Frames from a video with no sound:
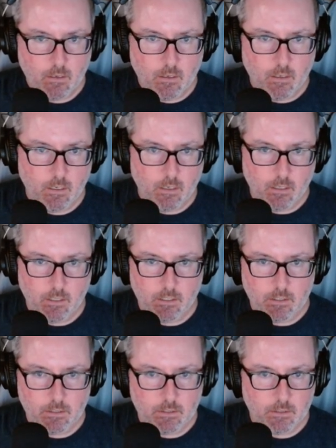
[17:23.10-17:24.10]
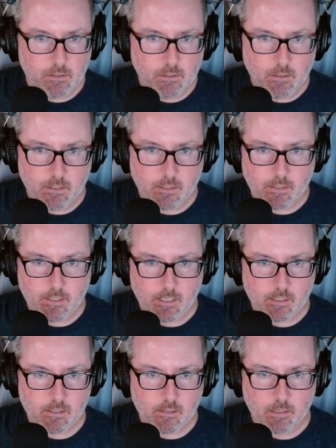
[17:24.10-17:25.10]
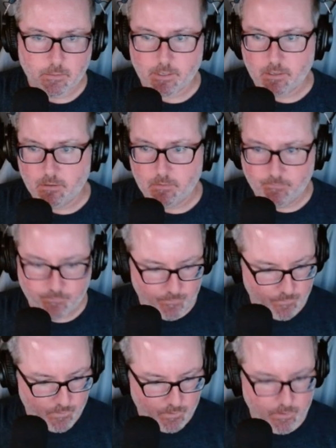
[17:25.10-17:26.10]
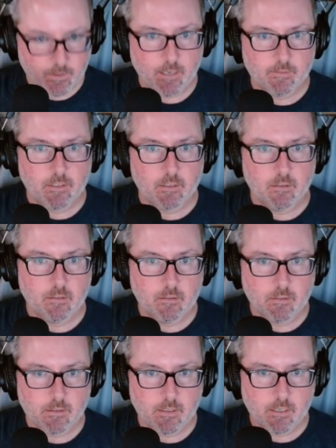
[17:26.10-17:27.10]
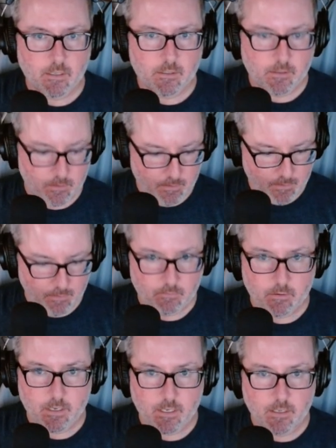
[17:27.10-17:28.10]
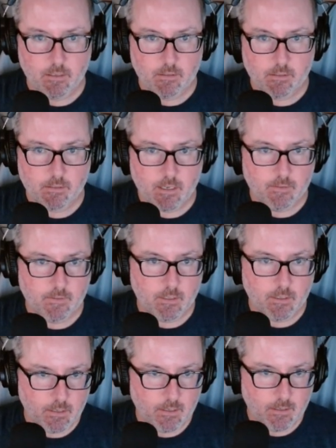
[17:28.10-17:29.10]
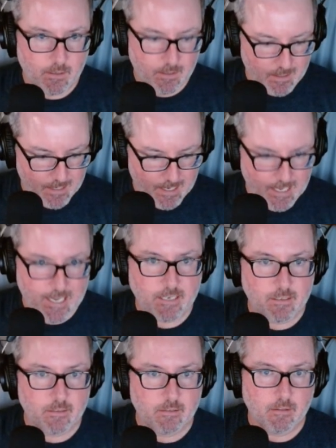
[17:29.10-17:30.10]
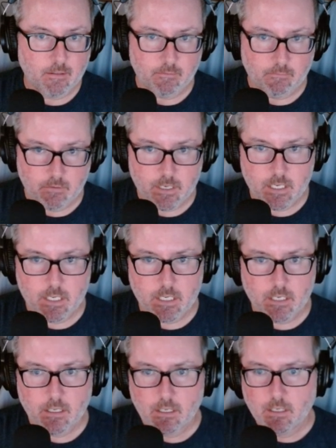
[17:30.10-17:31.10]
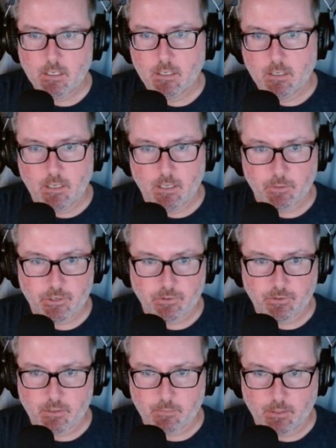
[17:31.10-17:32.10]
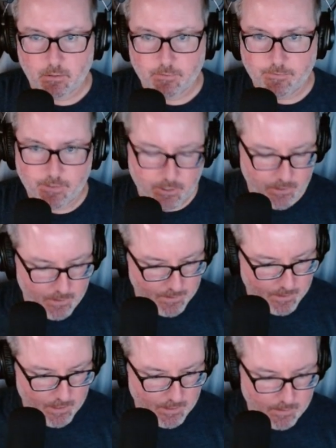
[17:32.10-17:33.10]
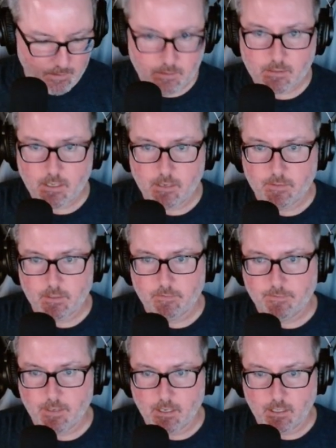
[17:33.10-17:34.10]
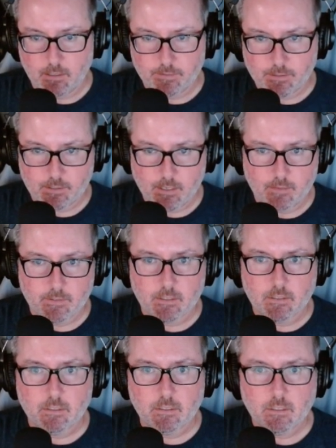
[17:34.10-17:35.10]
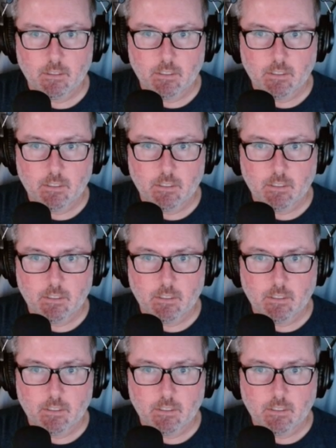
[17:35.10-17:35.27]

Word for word: Uh, the 6, there we go. 7, 6, 3, 7, 8, 3. And we should just be able to finish these guys. 7, 5, 7,